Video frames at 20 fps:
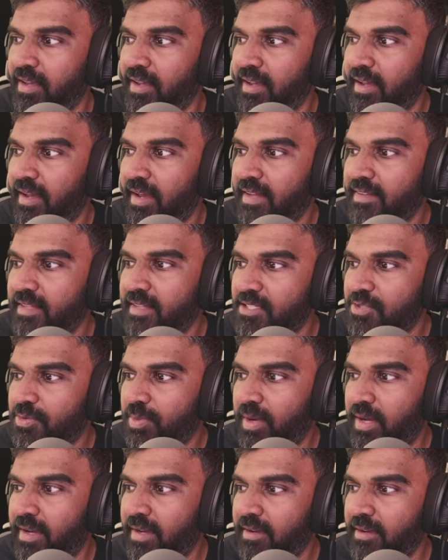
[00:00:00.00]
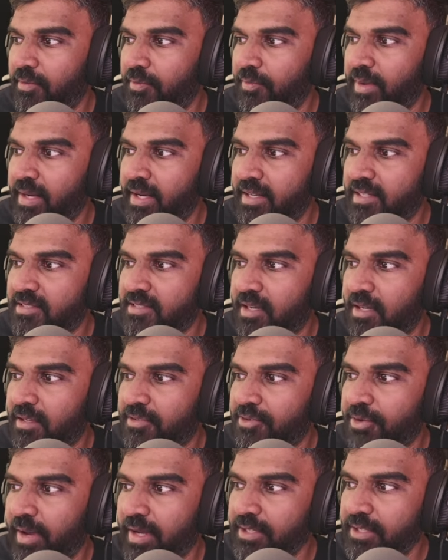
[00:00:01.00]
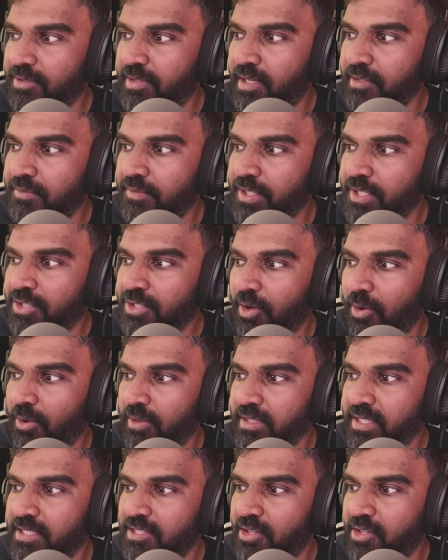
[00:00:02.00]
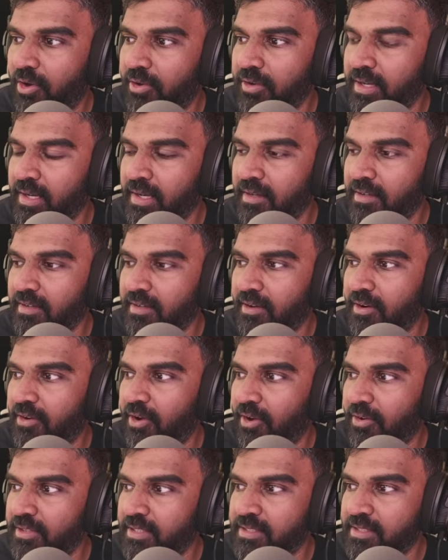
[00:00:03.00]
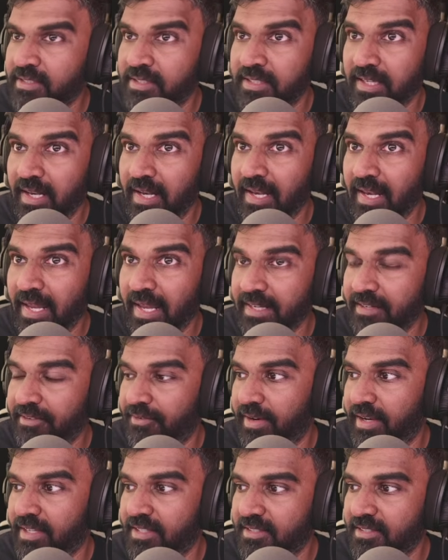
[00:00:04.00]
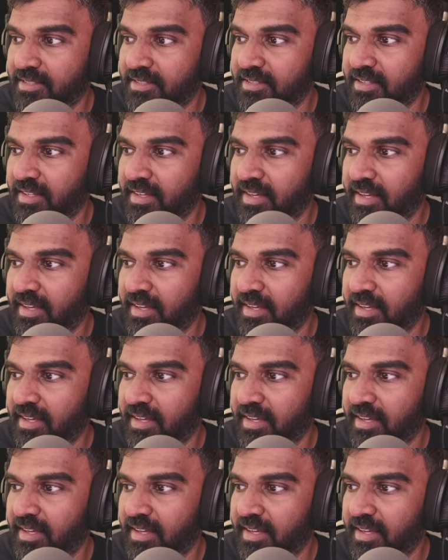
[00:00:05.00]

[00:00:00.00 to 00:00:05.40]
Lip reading: And that's why when it is trying to converge all these corner light rays,